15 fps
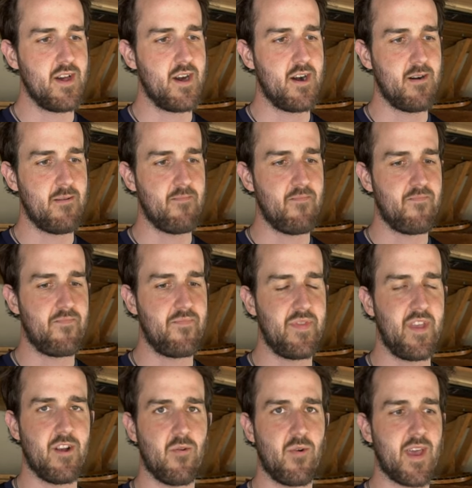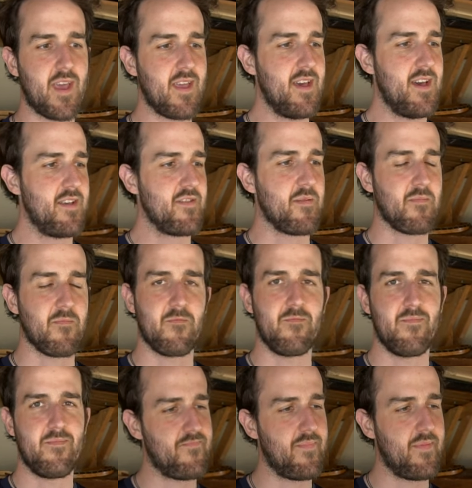um, narrowing,
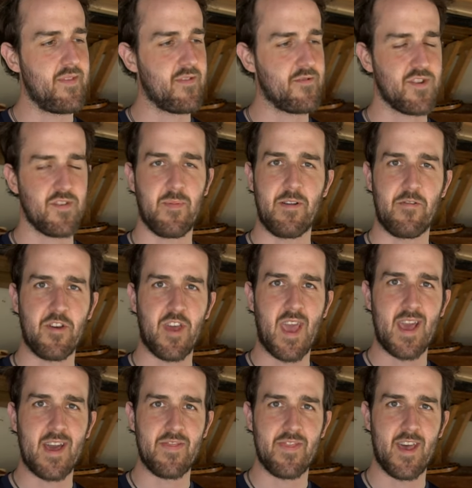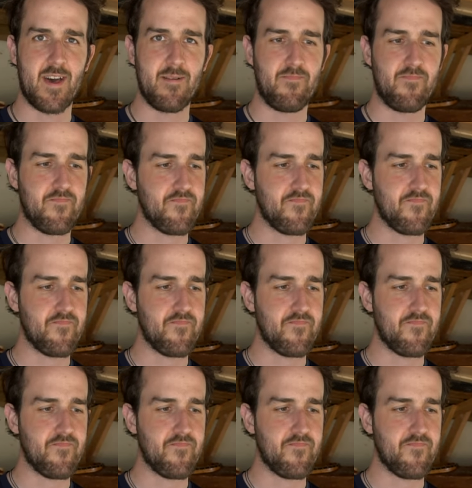so, so just by looking at that,